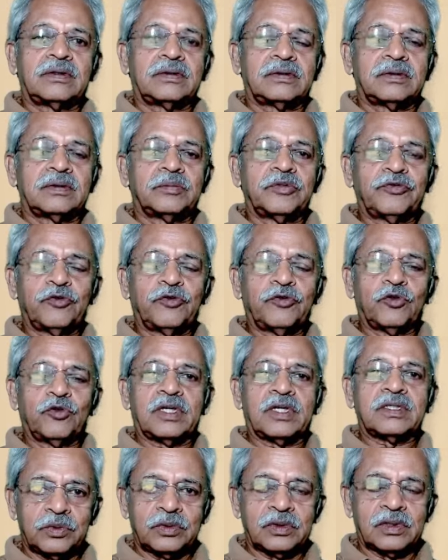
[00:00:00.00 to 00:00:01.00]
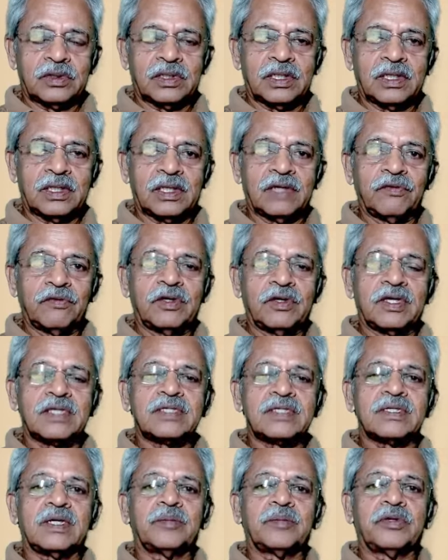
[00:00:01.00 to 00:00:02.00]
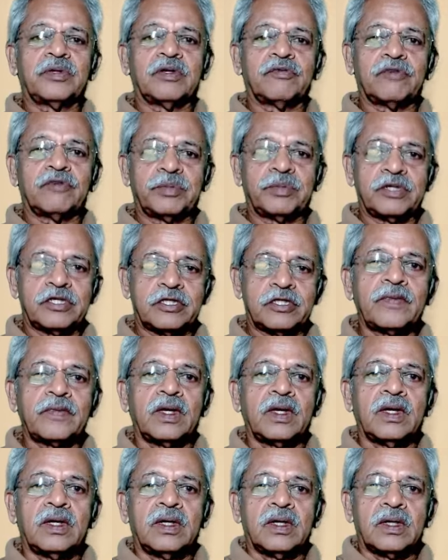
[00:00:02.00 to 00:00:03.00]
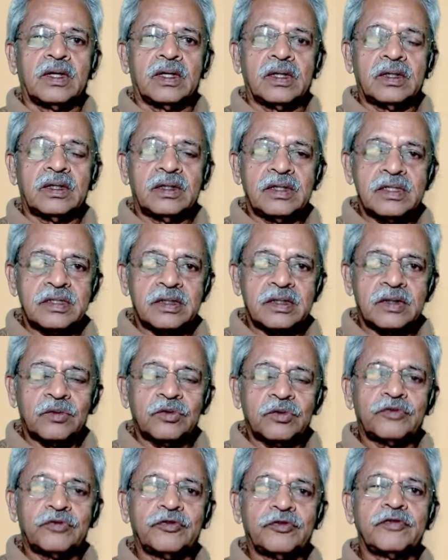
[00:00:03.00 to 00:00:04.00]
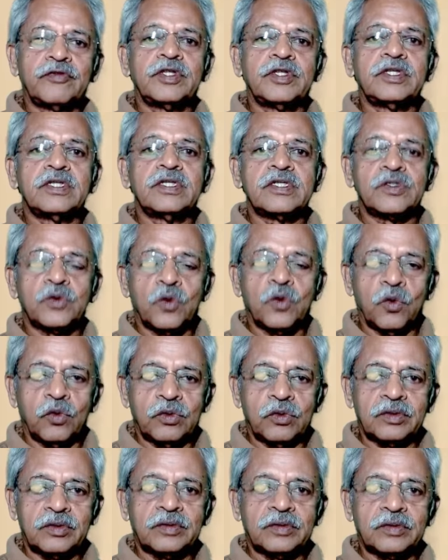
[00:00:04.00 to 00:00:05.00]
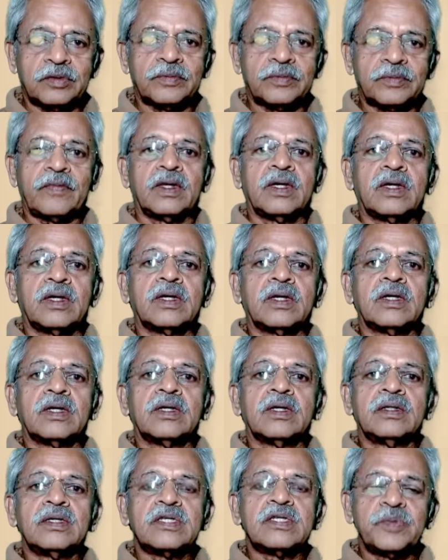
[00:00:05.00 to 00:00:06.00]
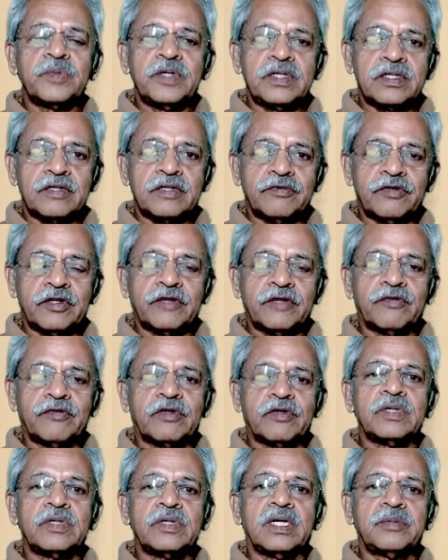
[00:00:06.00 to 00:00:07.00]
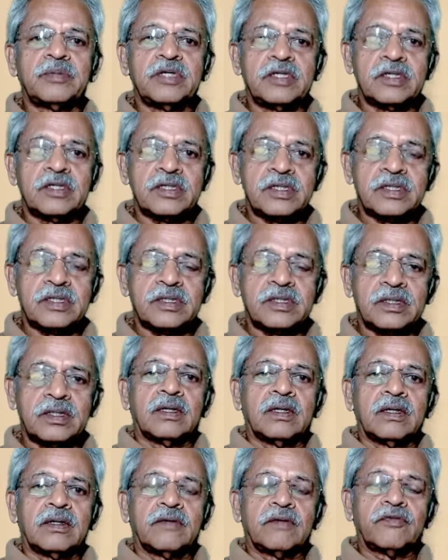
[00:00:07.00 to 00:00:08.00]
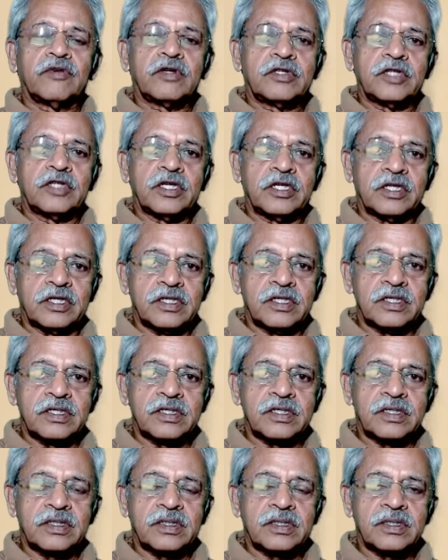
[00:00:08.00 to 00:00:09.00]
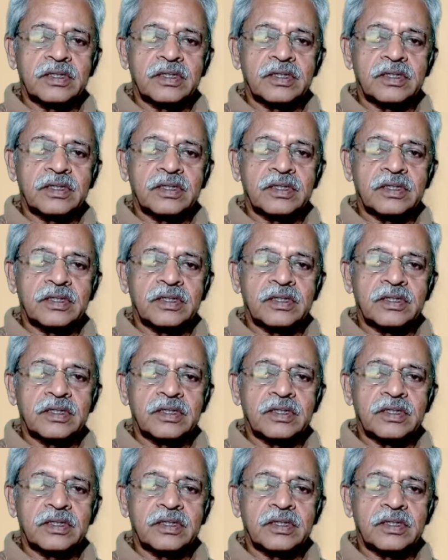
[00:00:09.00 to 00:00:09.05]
before that, I'll give you an example of a patient, and he is around 50 years old, and he has been suffering from diabetes for 10 years.